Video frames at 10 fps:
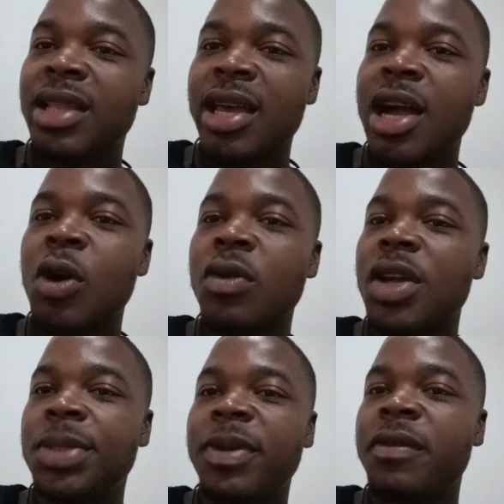like her own
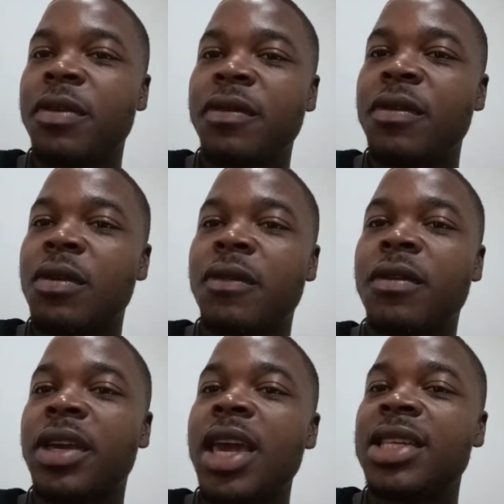recipe for
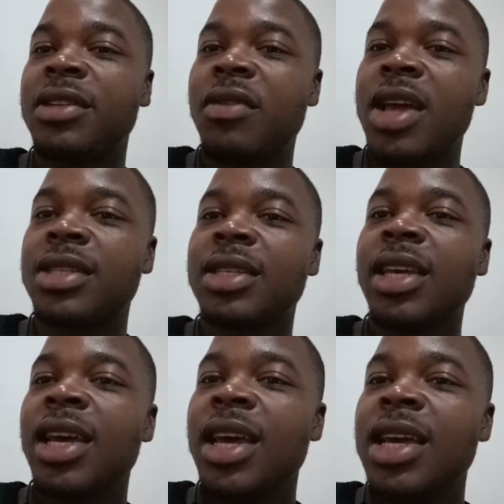cakes and the rest,
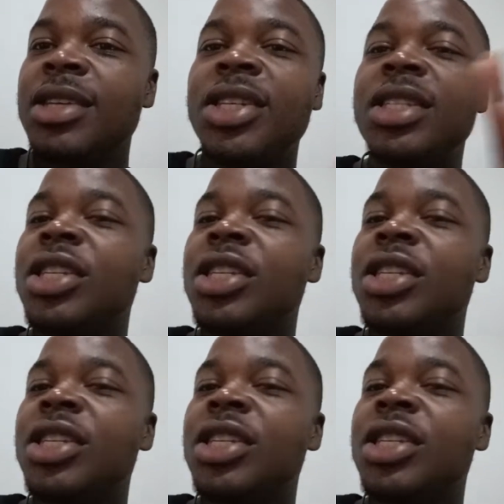she